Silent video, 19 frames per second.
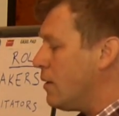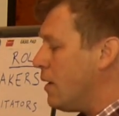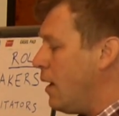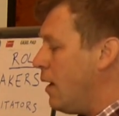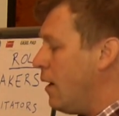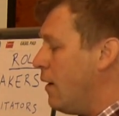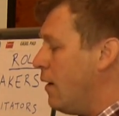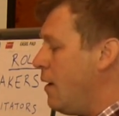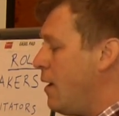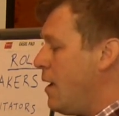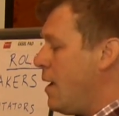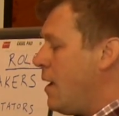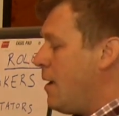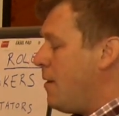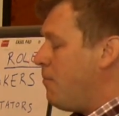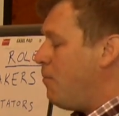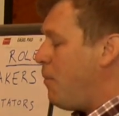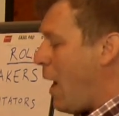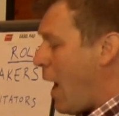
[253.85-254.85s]
uh,
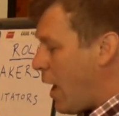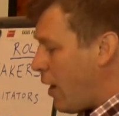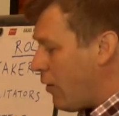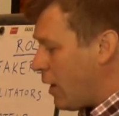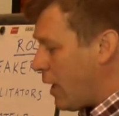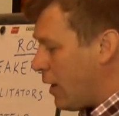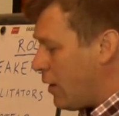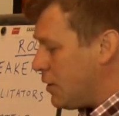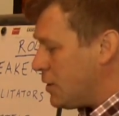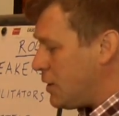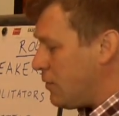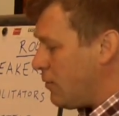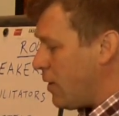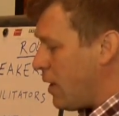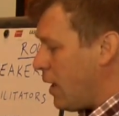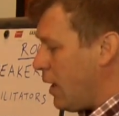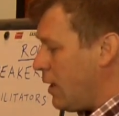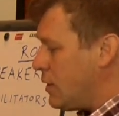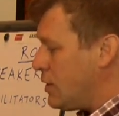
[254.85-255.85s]
battery energy
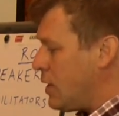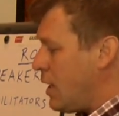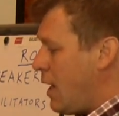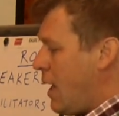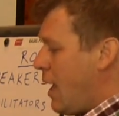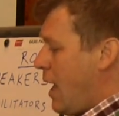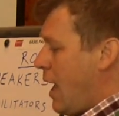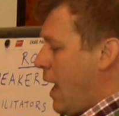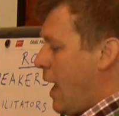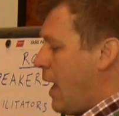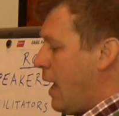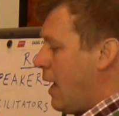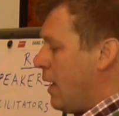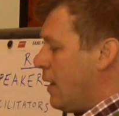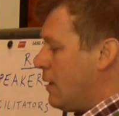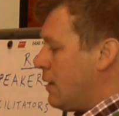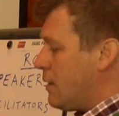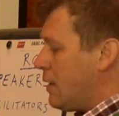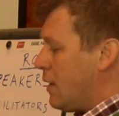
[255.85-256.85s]
range,
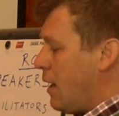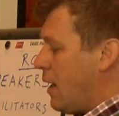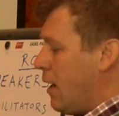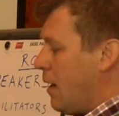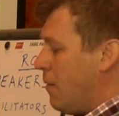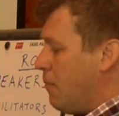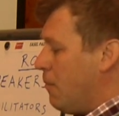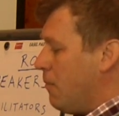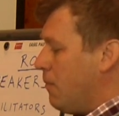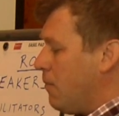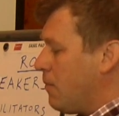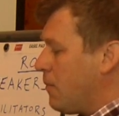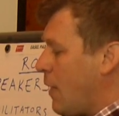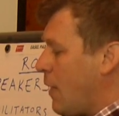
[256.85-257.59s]
and um,